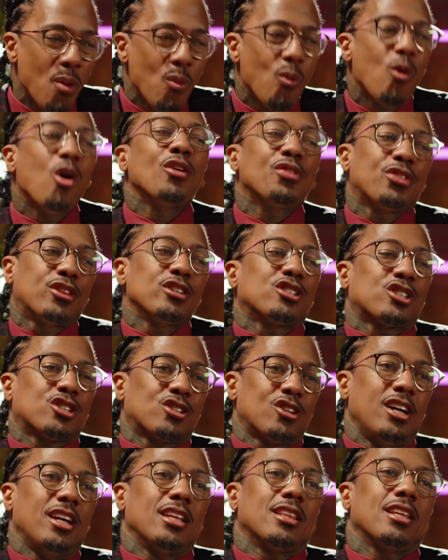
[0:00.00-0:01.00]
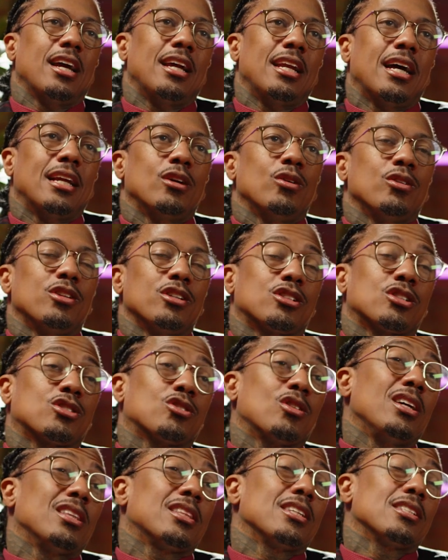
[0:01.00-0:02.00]
want the strength, and I know the
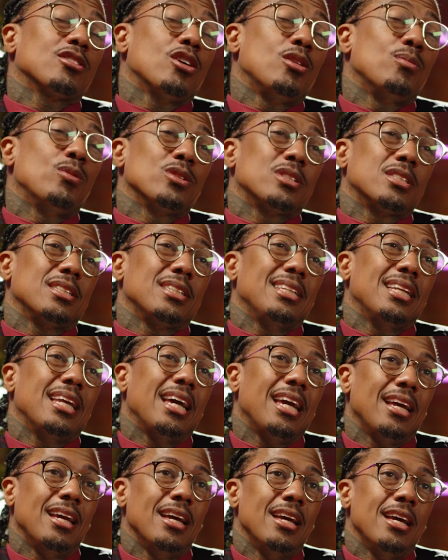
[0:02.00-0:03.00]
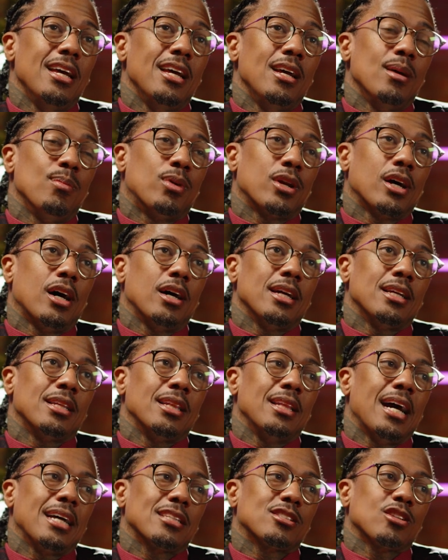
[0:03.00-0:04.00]
strength is almost innate,
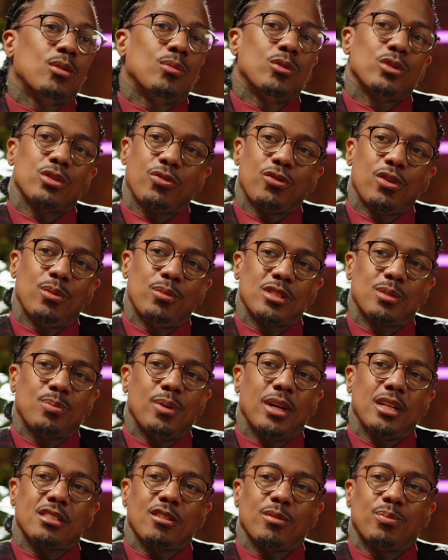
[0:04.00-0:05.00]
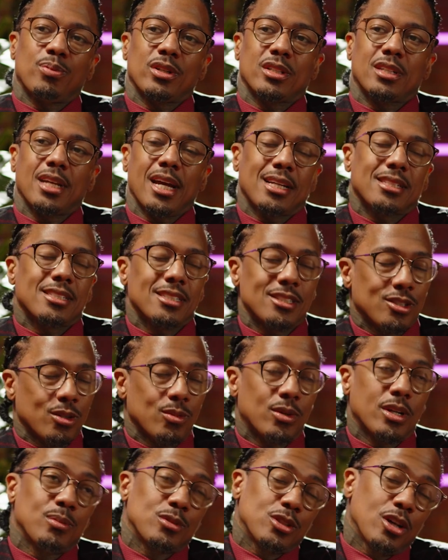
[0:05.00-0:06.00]
and that's almost from a space of protection. So
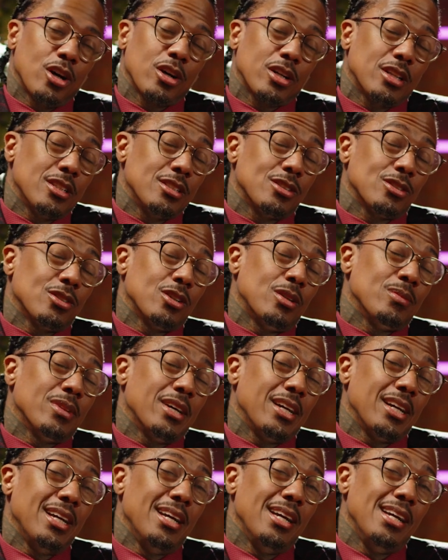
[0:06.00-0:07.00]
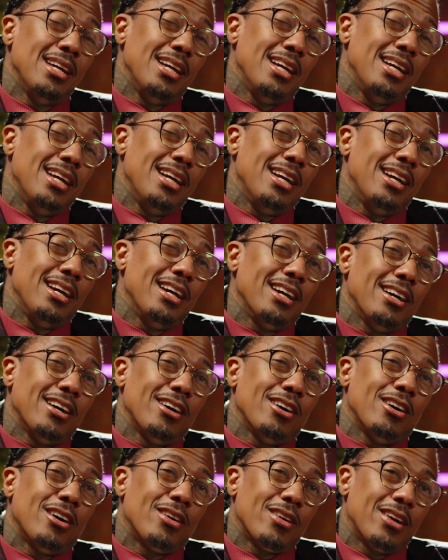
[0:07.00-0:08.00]
when I'm talking to her, I'm like,
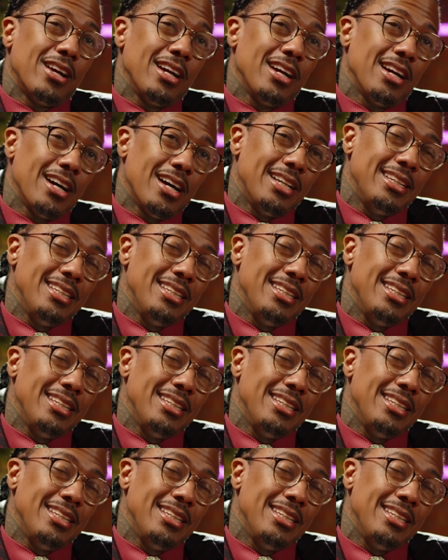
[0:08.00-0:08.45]
all right, I